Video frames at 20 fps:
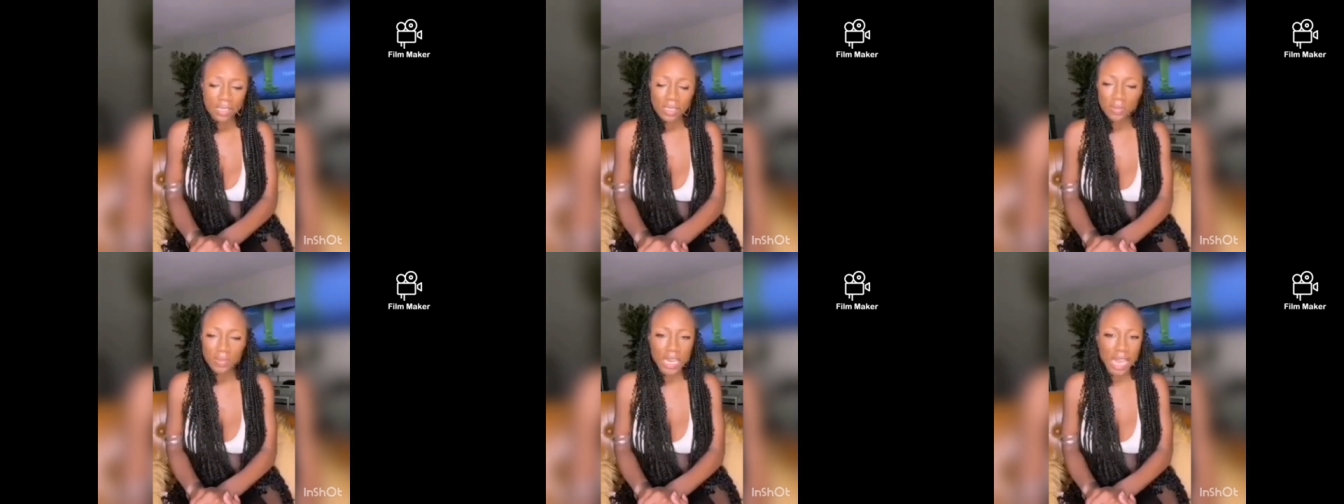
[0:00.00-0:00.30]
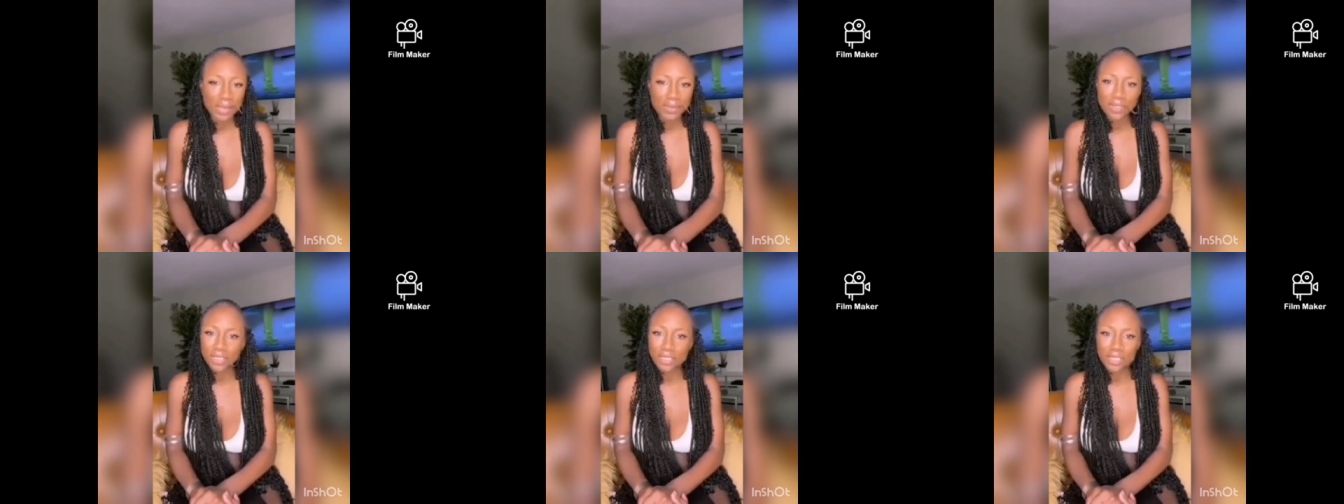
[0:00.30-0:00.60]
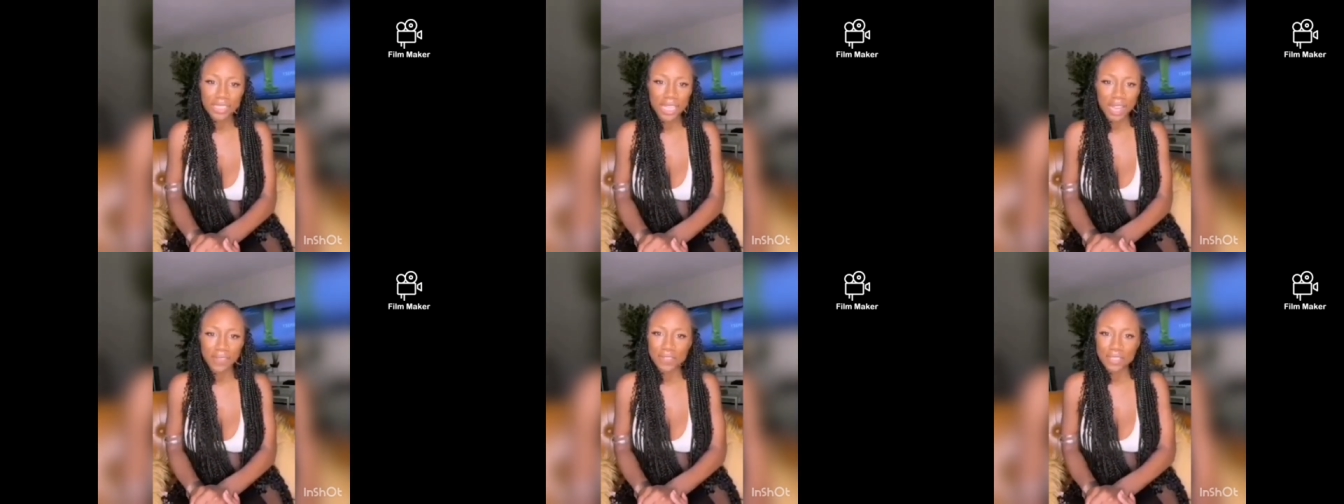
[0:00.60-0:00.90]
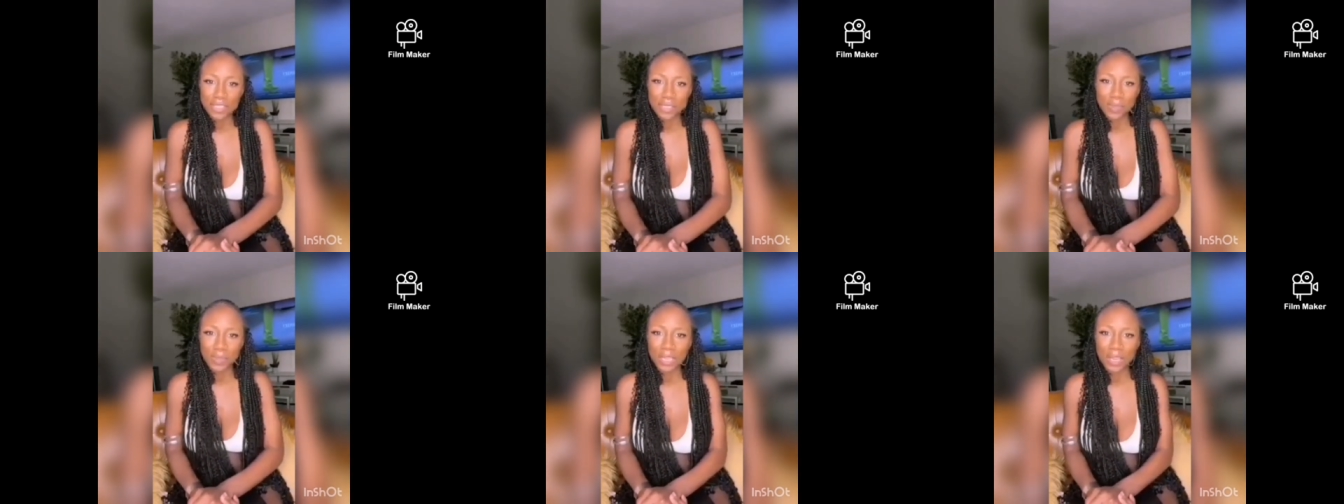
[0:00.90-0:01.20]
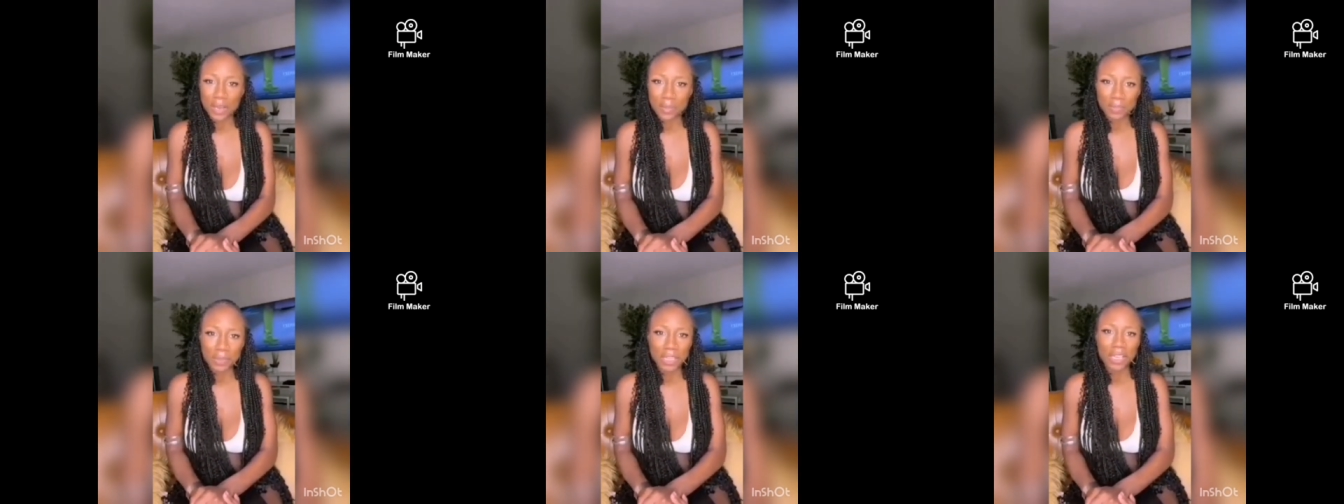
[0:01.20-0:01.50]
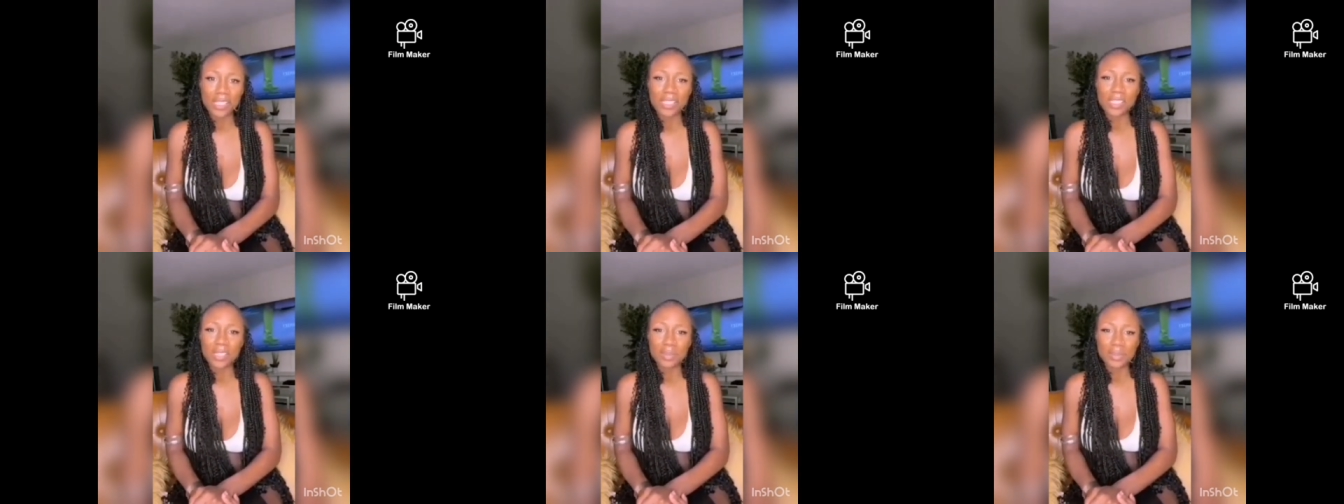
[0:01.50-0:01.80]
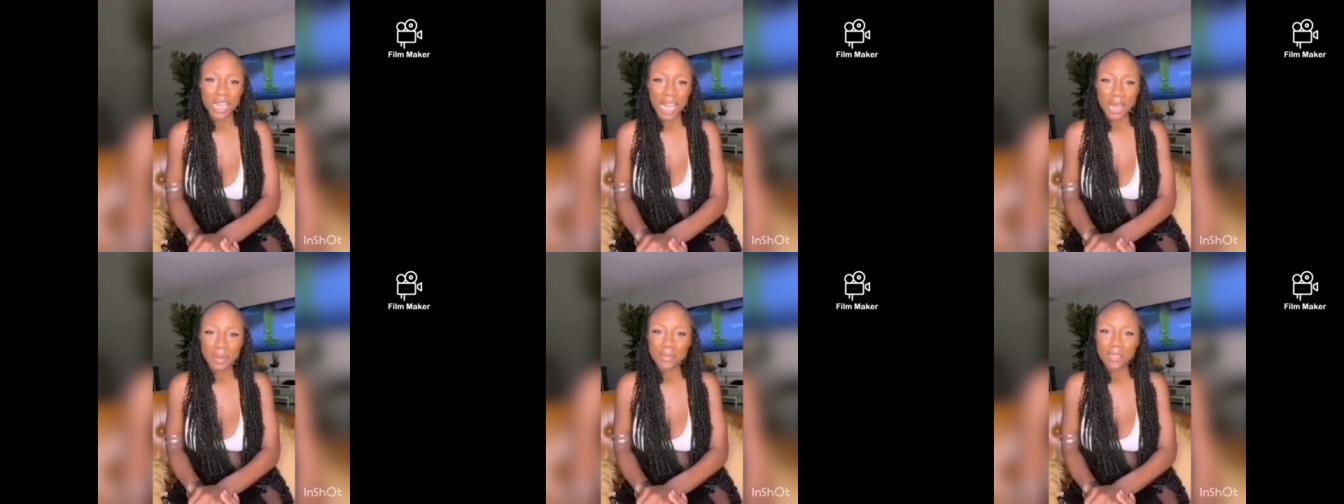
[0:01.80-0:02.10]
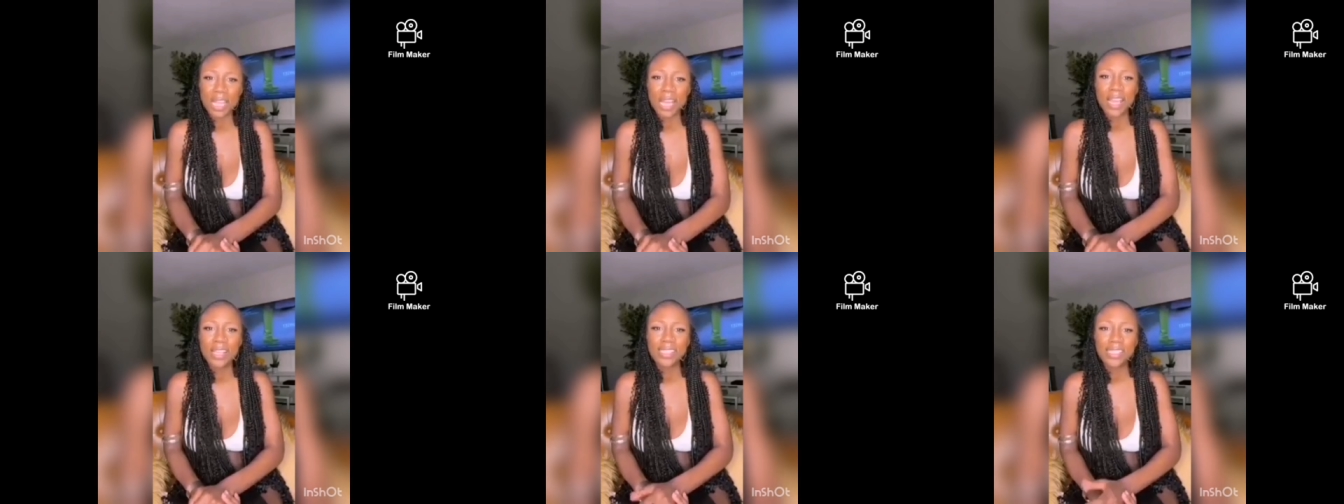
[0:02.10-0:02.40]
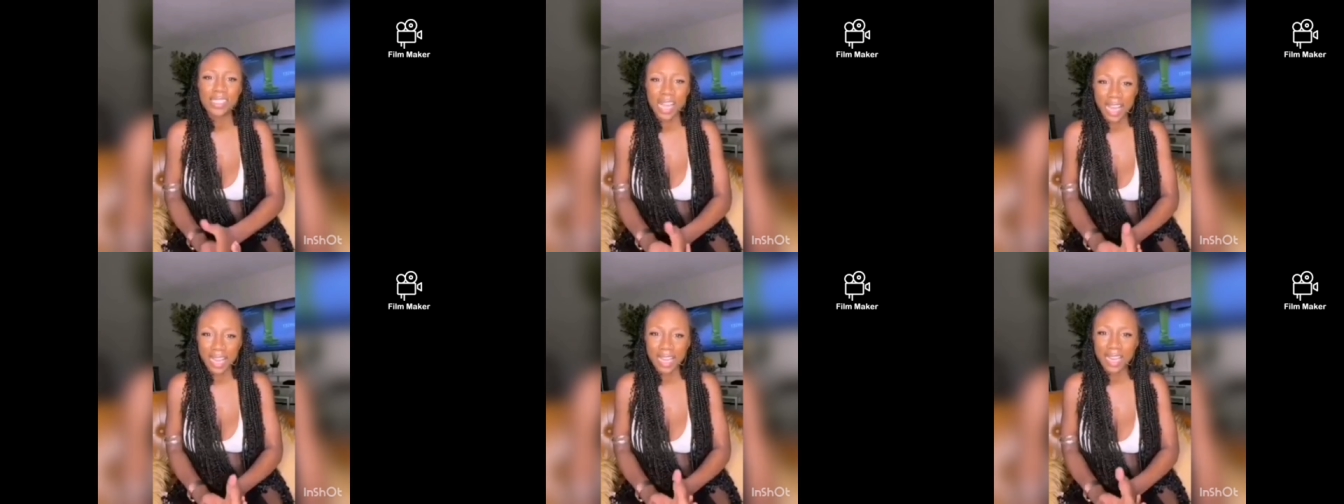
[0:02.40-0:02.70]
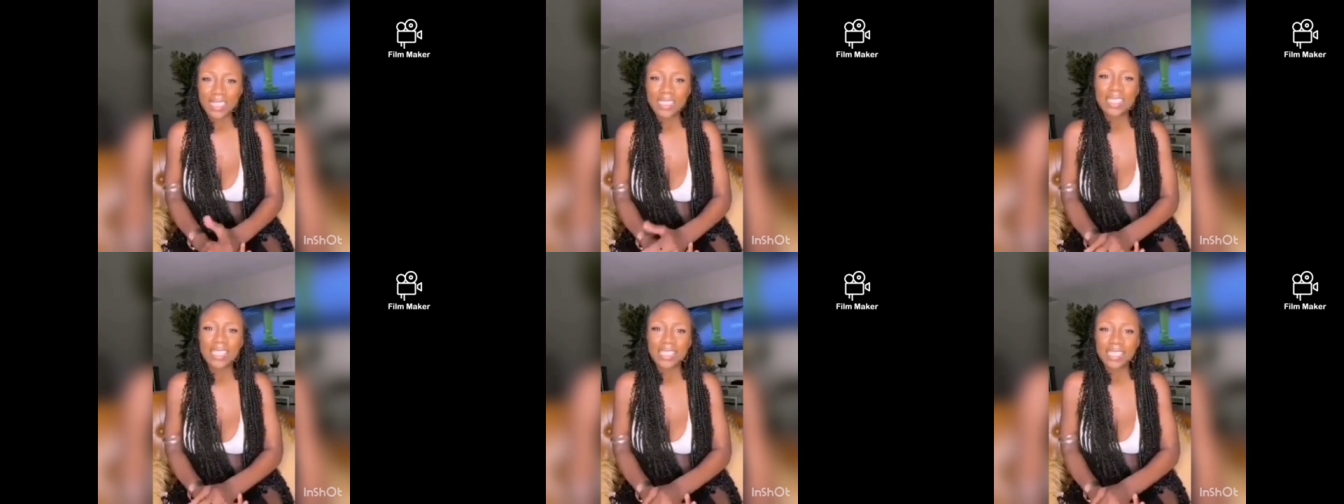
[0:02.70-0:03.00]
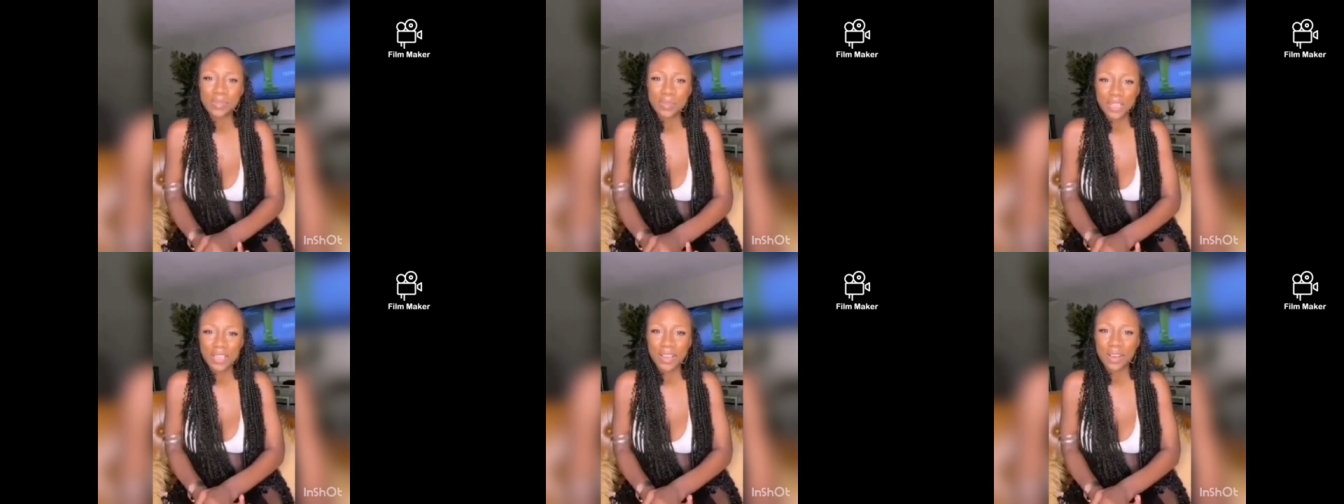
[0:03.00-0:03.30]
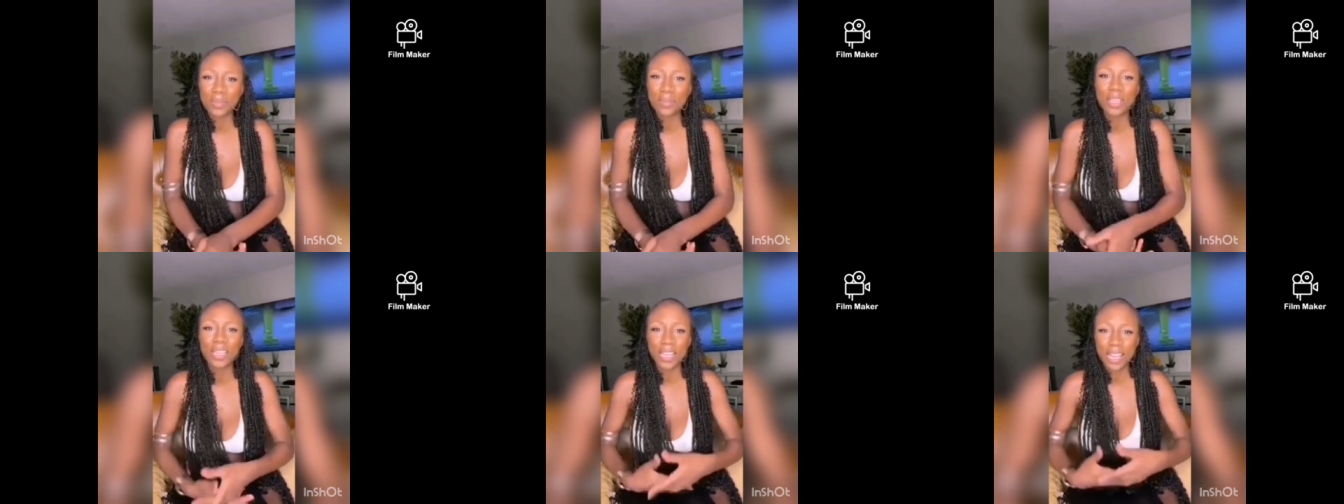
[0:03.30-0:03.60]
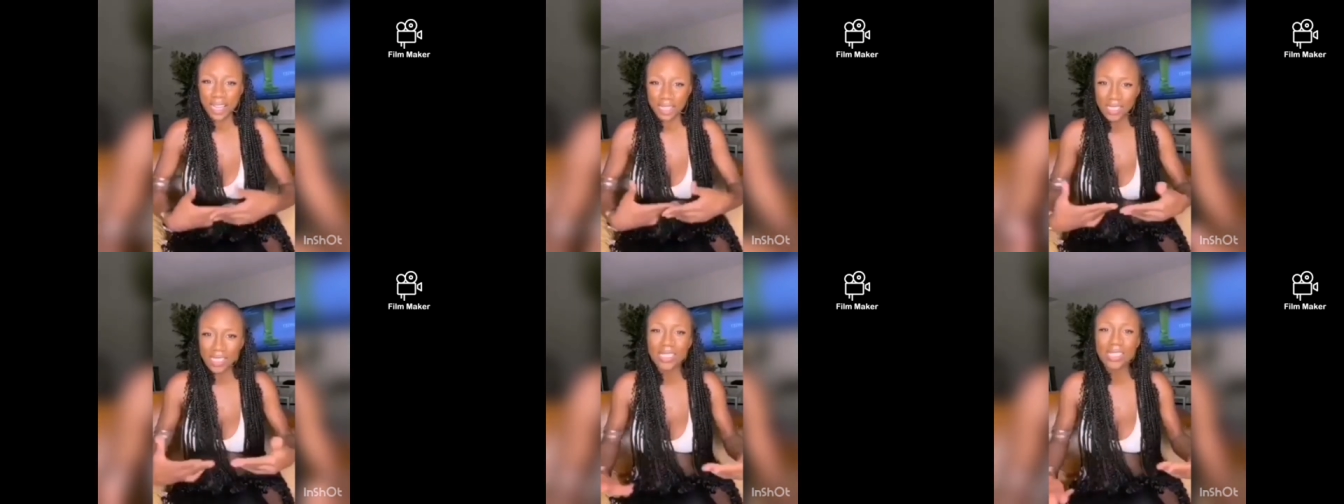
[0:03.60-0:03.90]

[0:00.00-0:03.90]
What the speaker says: Sometimes you just have to speak up, because sometimes silence is becoming,